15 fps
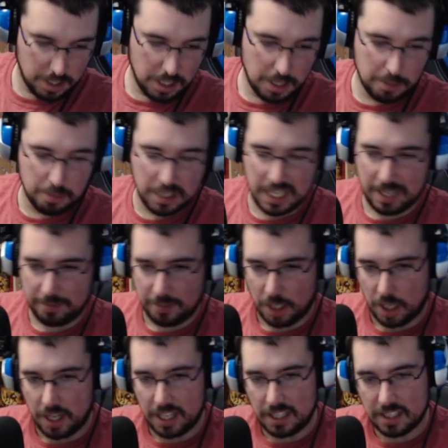But yeah, all
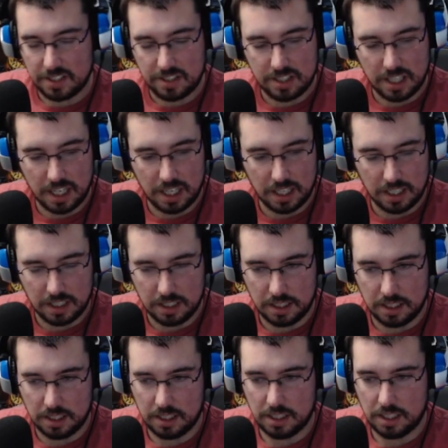right. I
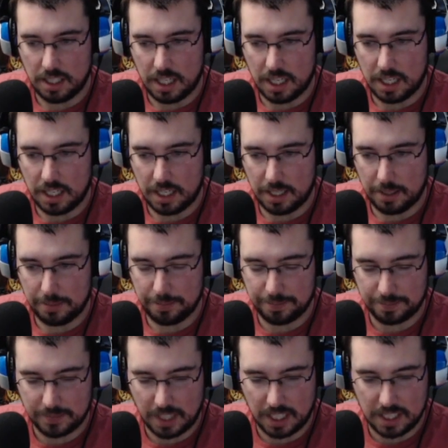
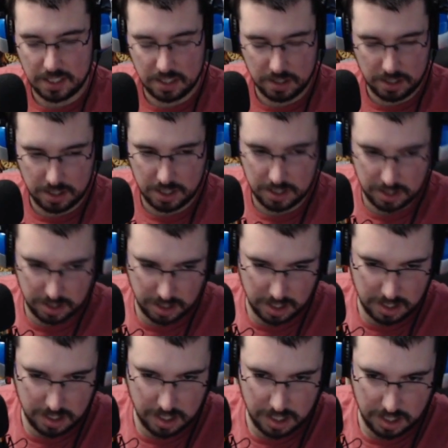guess let's get
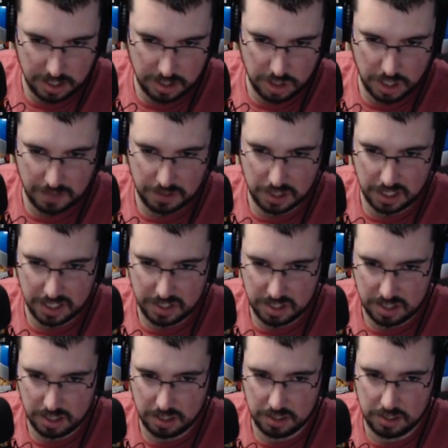to Jeff's
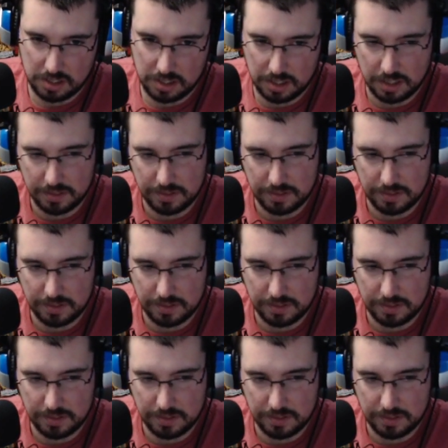list of